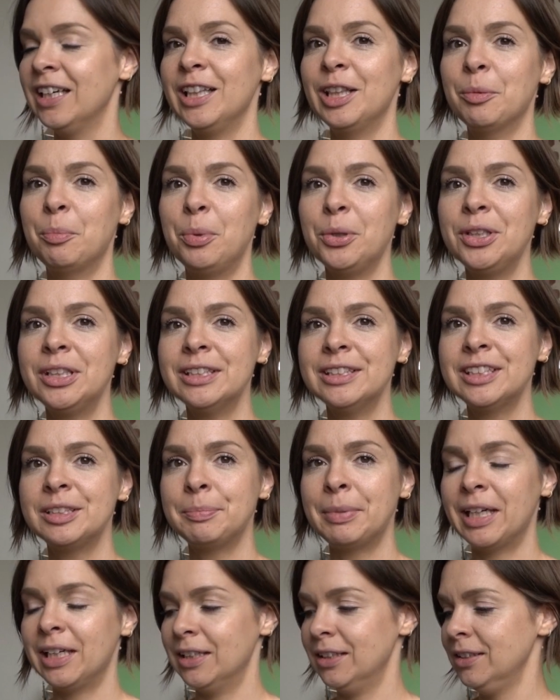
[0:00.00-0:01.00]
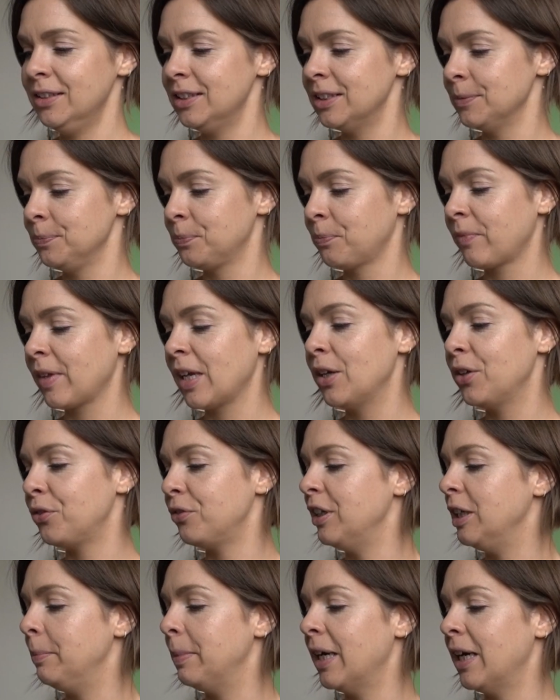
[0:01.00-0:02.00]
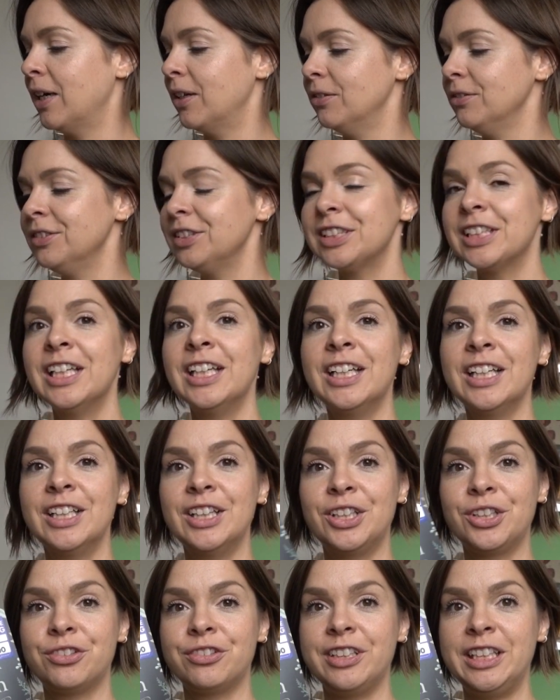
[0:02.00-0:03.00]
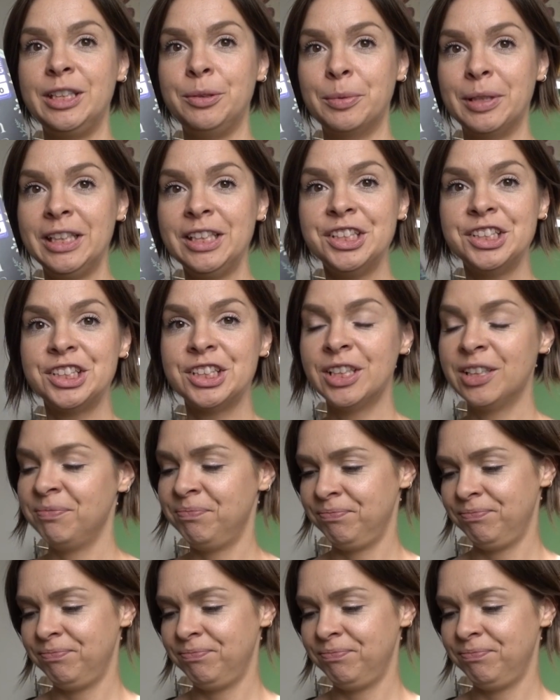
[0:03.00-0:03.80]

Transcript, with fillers: The Book of Spells, three pounds, The Green Witch,